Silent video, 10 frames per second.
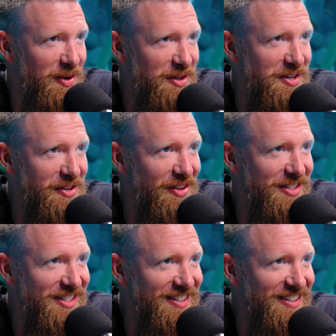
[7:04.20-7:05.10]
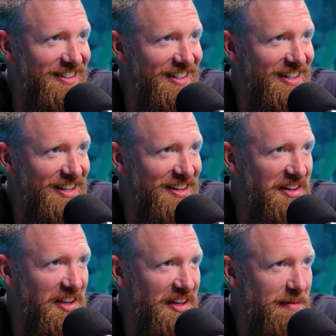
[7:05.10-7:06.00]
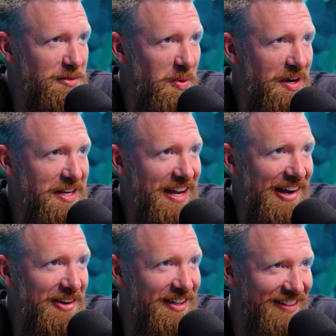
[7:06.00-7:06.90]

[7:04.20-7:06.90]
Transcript: thirteen-year-olds. Yeah. and. Yeah. You're like, I'm twenty now. Yeah.